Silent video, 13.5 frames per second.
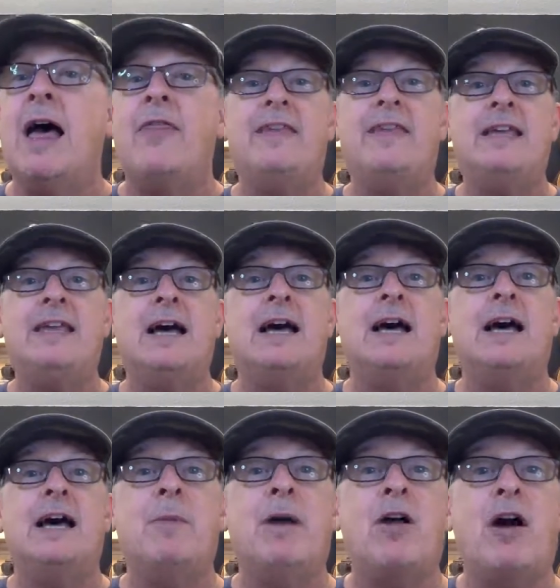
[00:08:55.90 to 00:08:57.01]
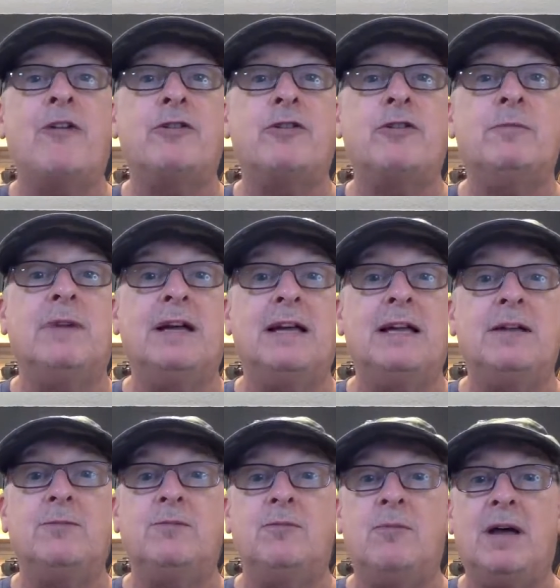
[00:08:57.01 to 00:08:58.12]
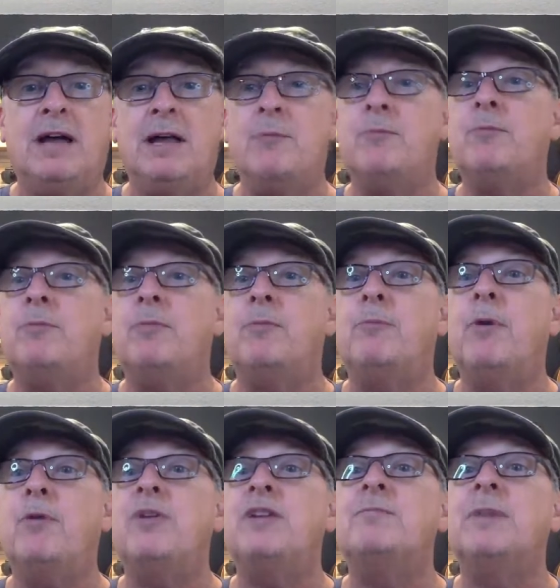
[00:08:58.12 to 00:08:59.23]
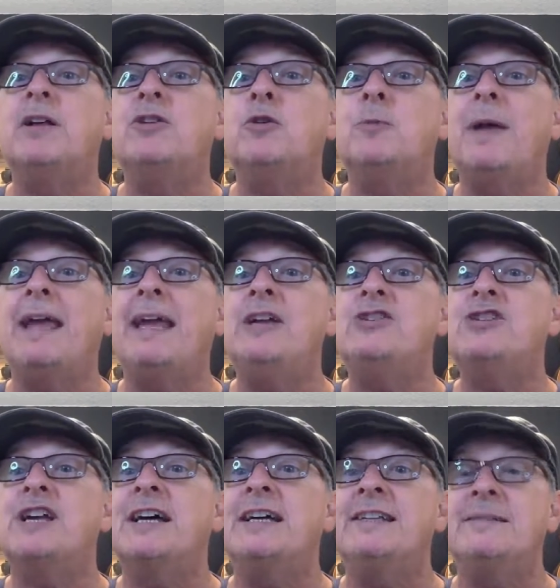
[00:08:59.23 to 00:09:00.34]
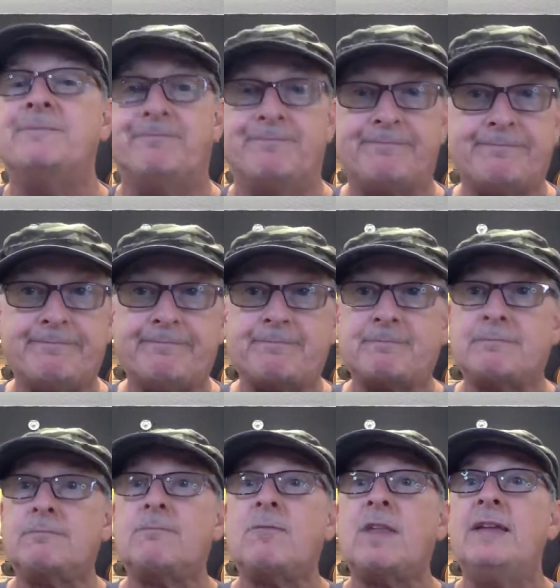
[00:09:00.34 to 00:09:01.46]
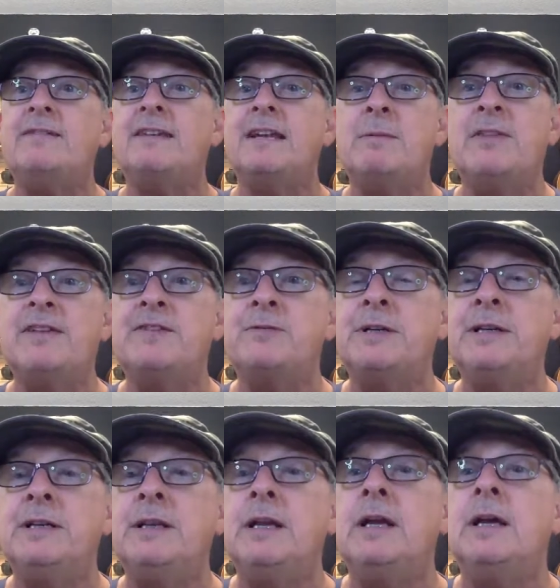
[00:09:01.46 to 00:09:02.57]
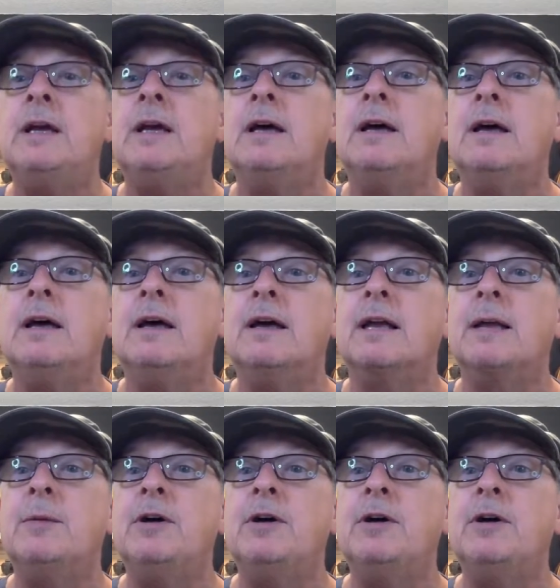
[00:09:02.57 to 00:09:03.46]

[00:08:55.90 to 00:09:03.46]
the my bonus bundle page, guys. It's going to be this one. Come